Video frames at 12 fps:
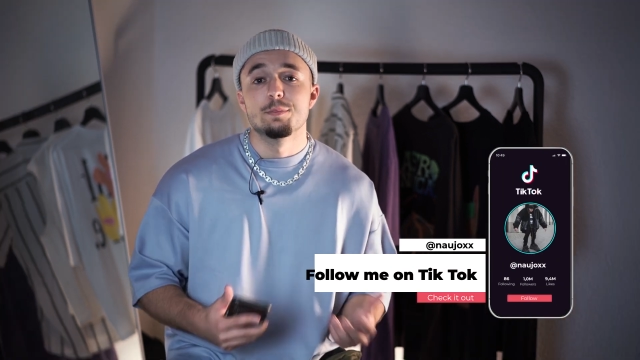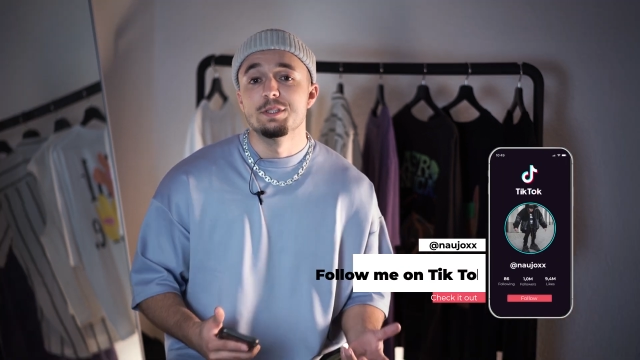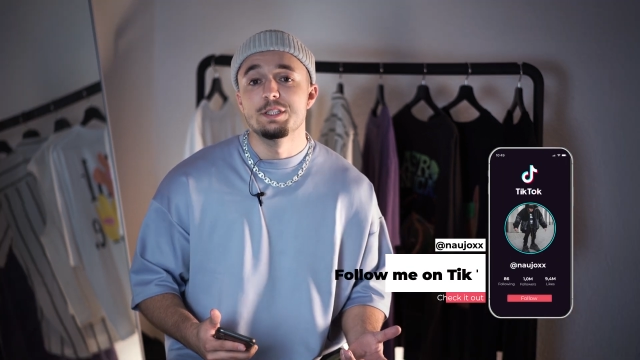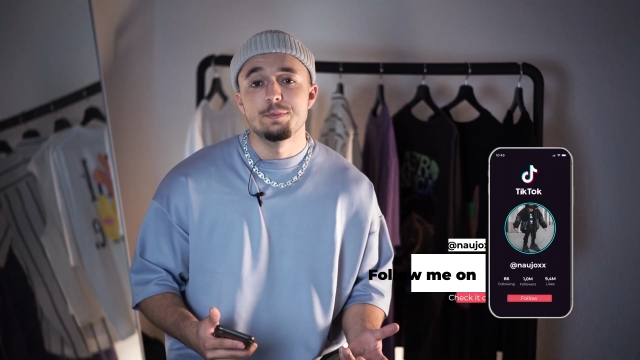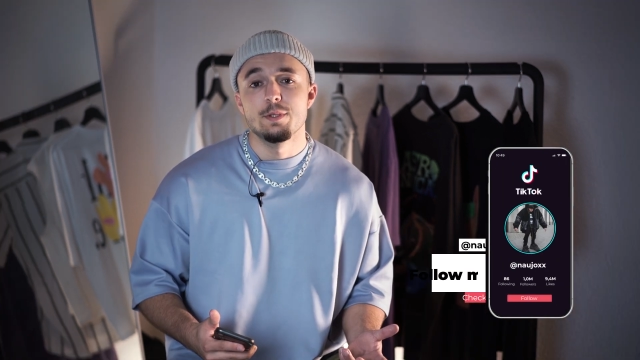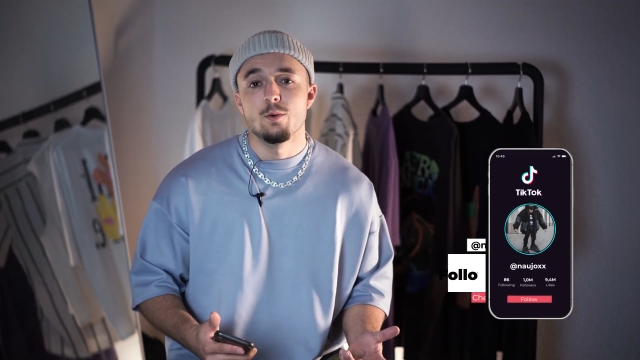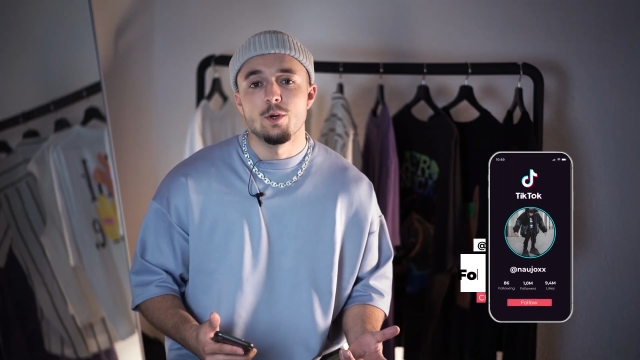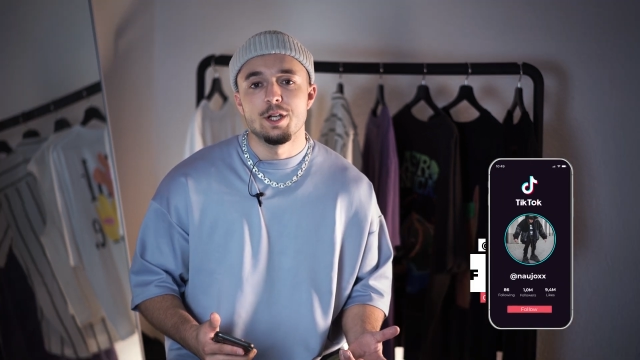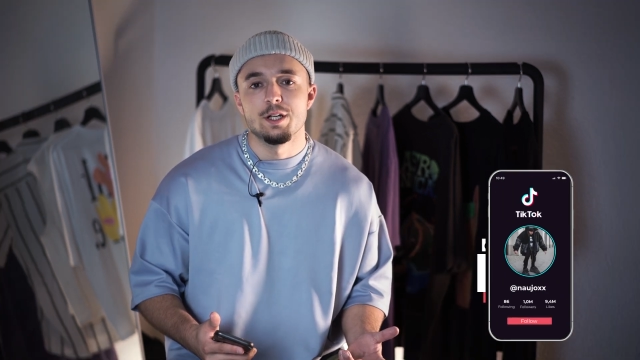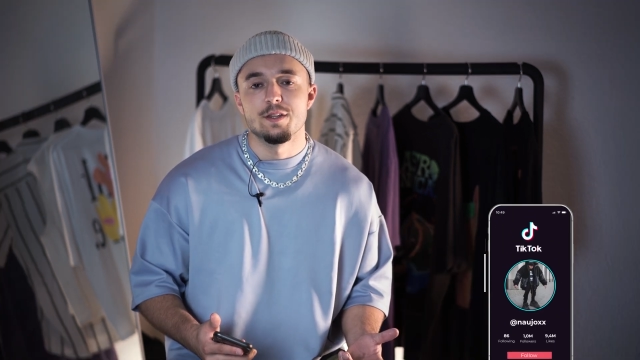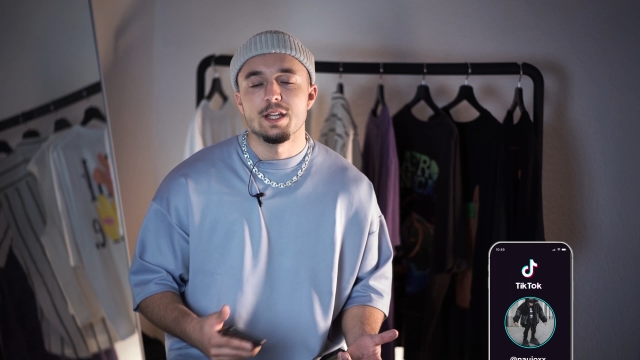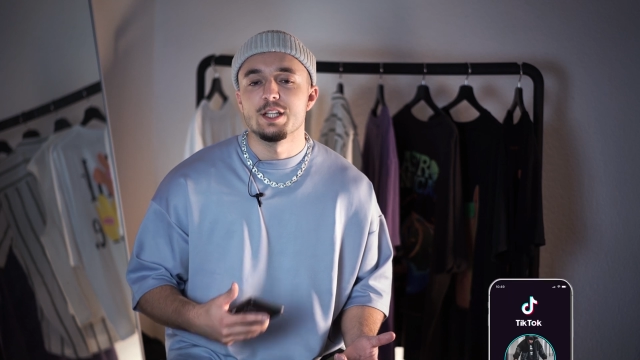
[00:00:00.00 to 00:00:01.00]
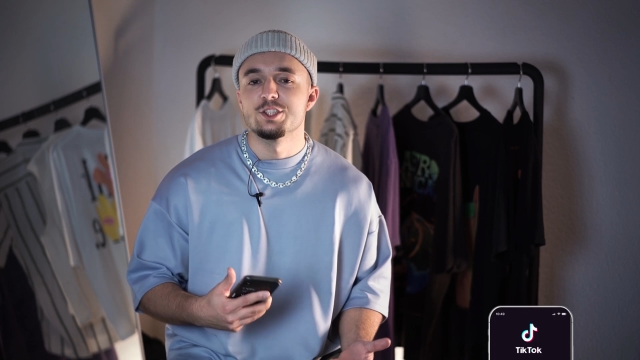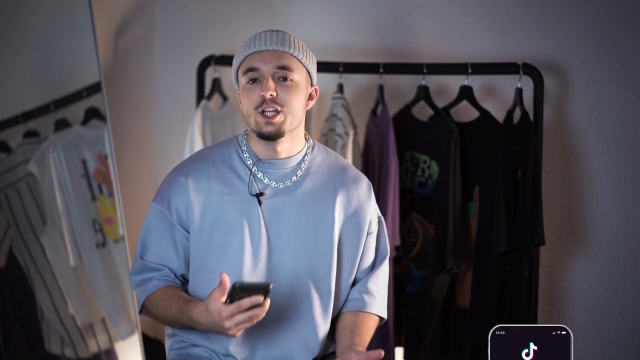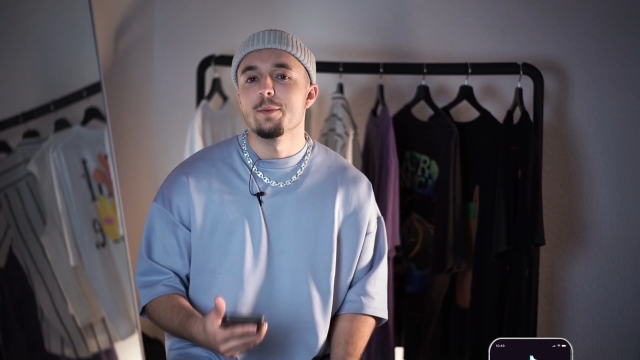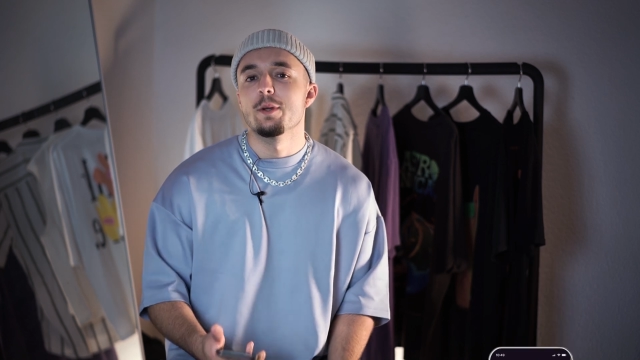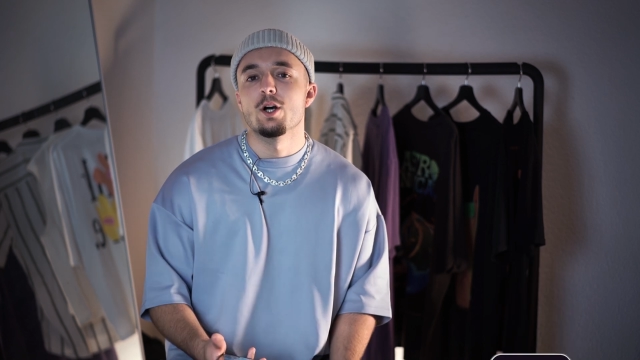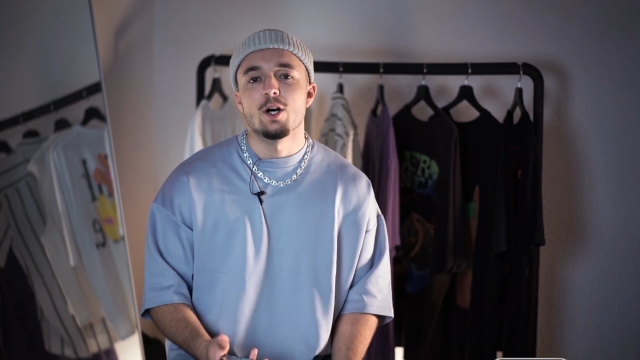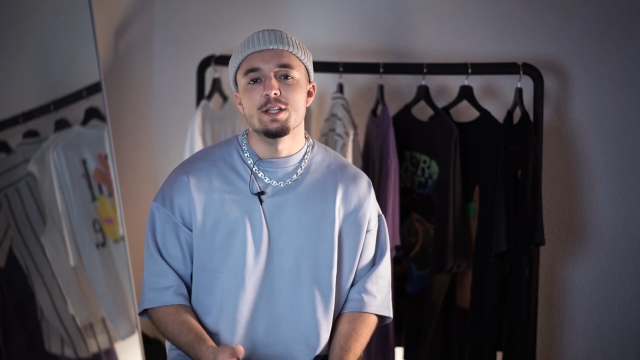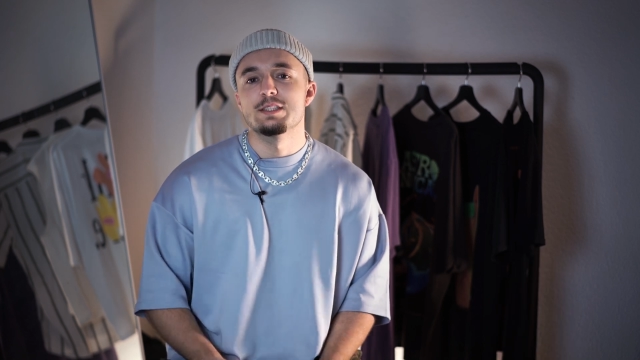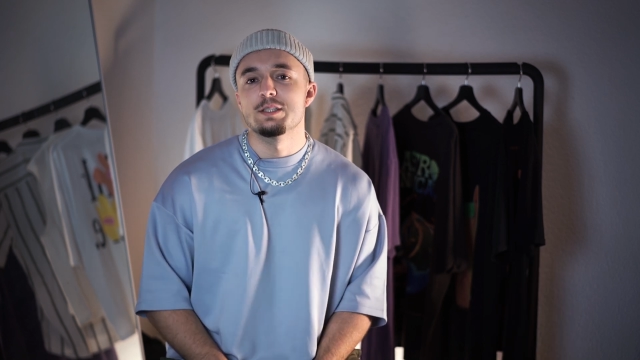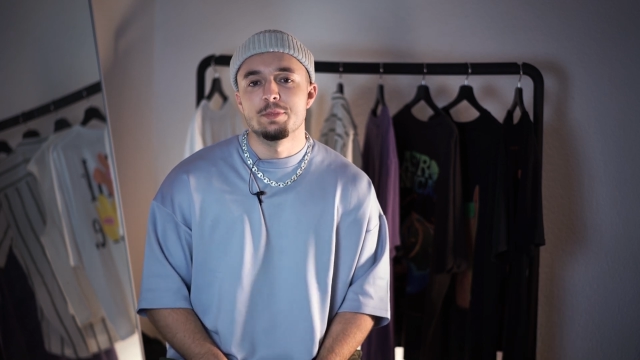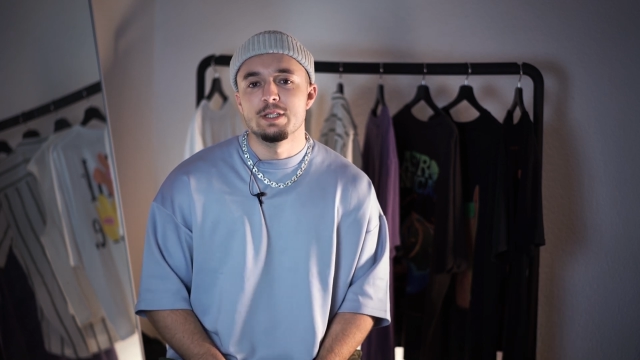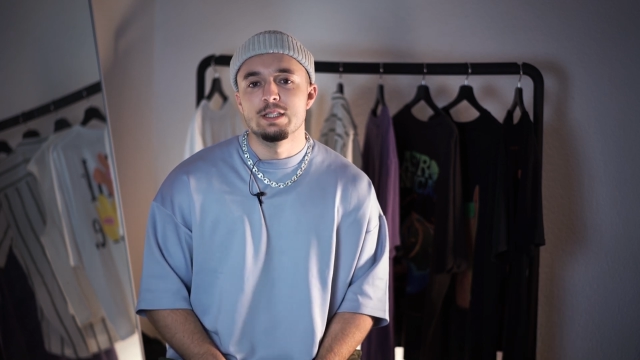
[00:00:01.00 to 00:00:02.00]
Please be aware that I share my
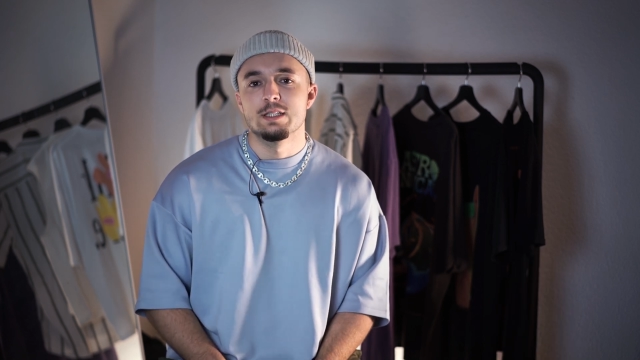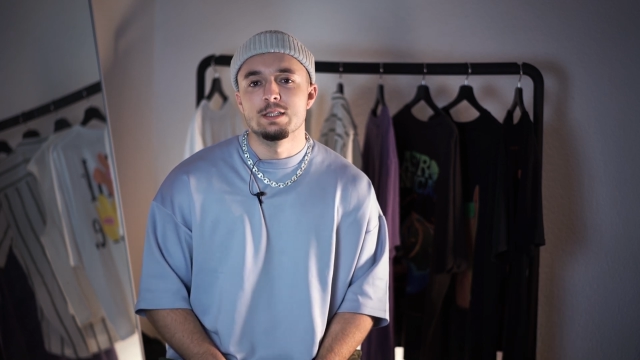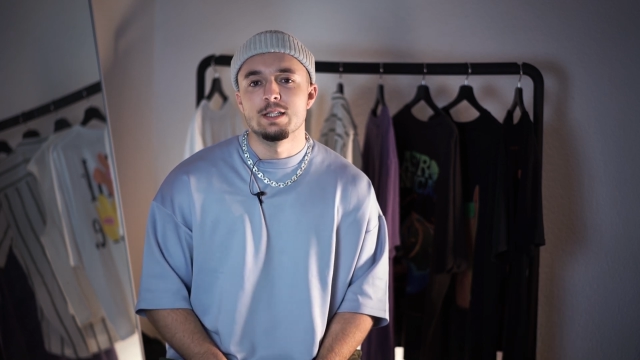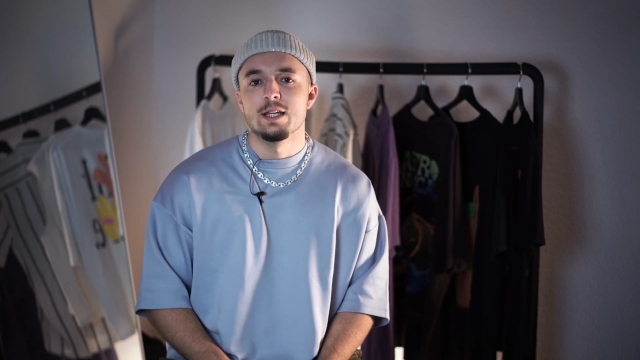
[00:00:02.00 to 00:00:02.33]
honest opinion